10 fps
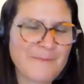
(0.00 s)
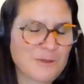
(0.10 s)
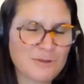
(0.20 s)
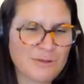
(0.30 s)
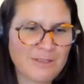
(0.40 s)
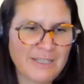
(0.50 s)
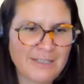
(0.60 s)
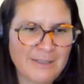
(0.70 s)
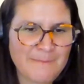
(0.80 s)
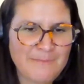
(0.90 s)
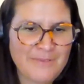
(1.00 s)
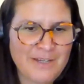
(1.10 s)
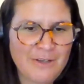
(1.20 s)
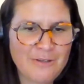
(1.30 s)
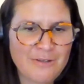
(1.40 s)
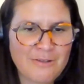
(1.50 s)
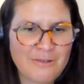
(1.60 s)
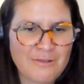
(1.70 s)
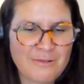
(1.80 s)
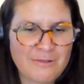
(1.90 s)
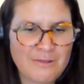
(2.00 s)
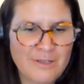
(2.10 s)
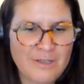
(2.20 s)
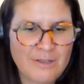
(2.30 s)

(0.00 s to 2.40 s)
I totally uh,